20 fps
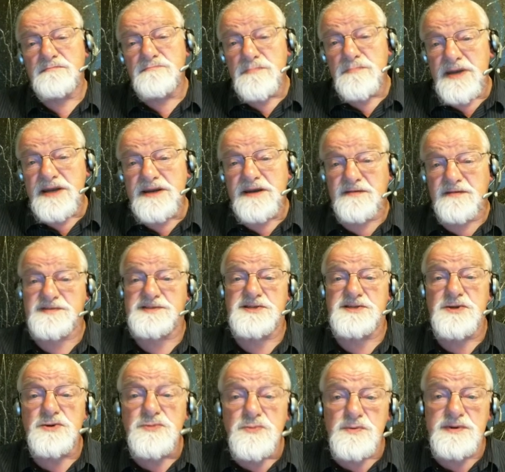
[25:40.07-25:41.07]
Many of
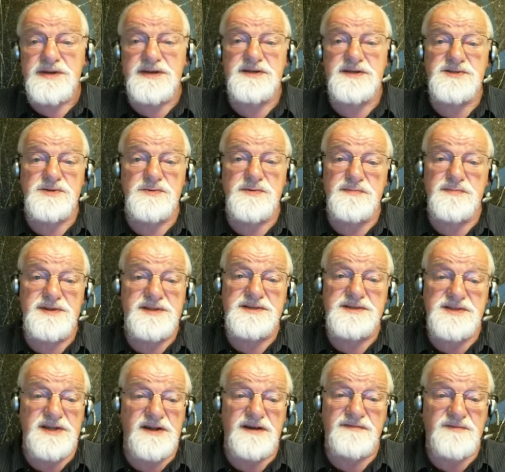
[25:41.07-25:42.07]
us do redistribute
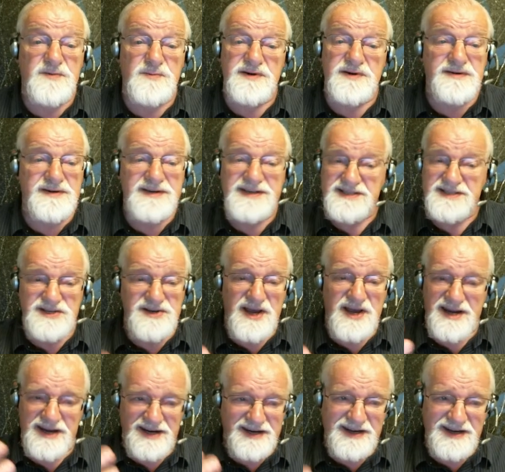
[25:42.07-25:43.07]
the software, and it's
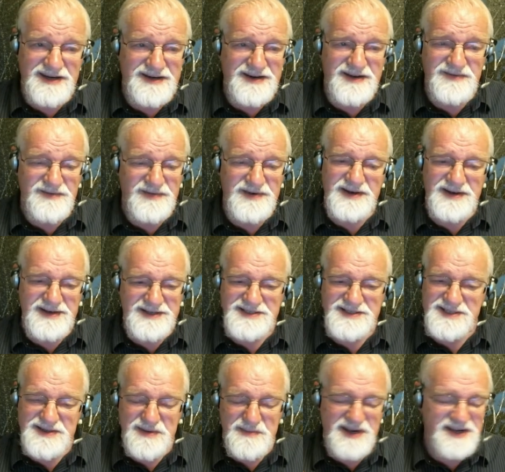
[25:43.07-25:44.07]
not an
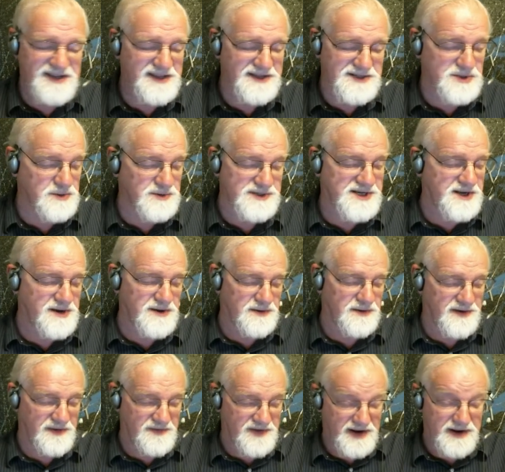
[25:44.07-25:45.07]
inconvenience to make the source
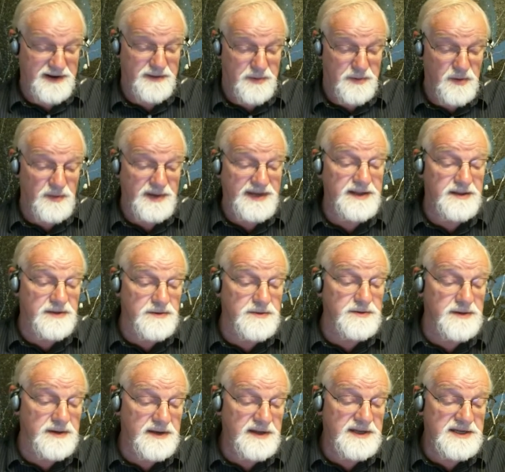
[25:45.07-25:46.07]
code available
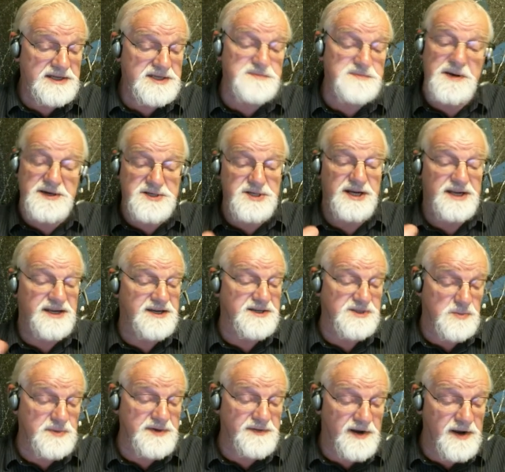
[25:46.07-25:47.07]
either, especially
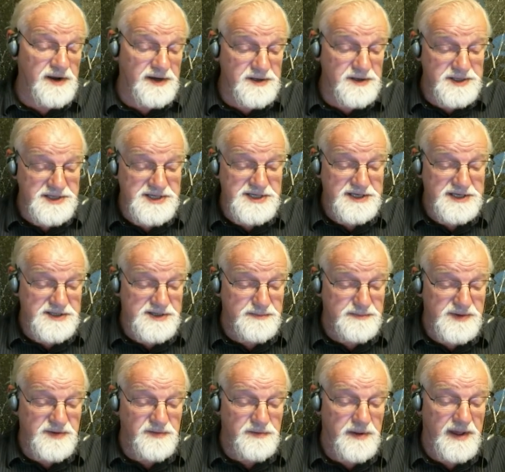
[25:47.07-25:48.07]
because we've got good
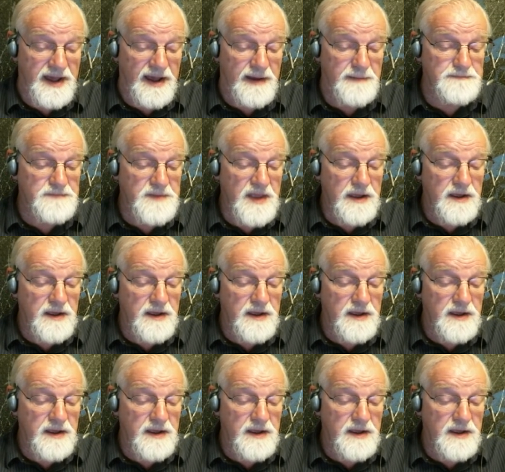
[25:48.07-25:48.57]
systems for that.